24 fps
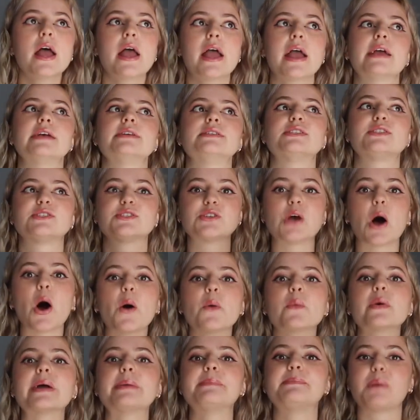is
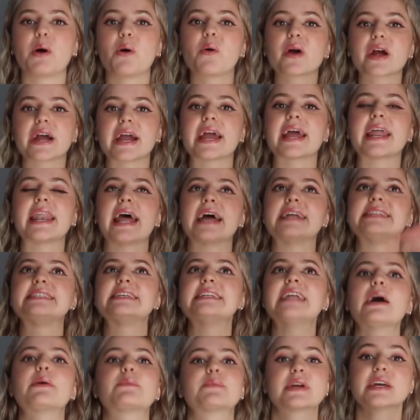so important, and I did
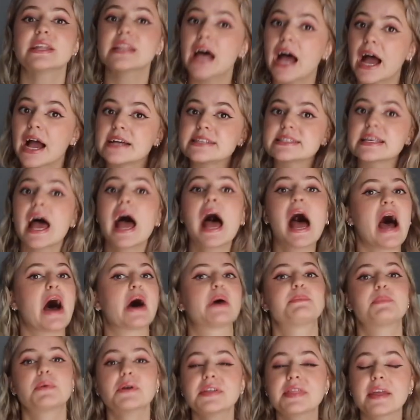not realize how
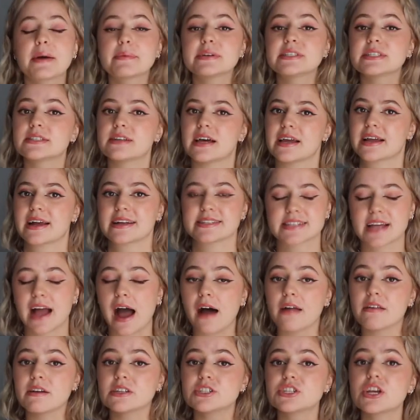important that was until I got to
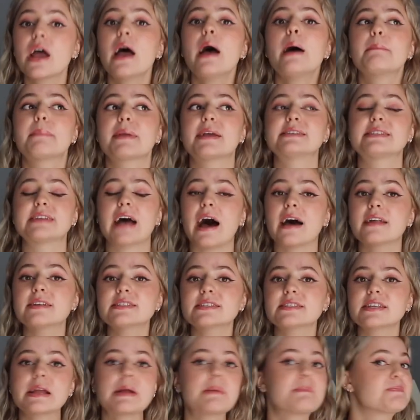college, because
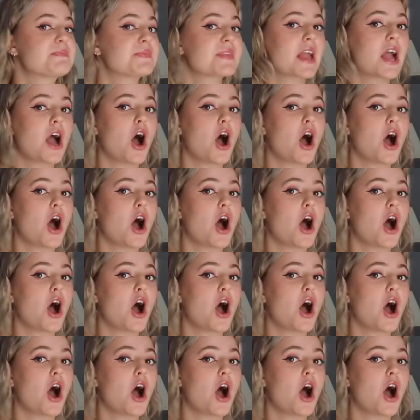honestly,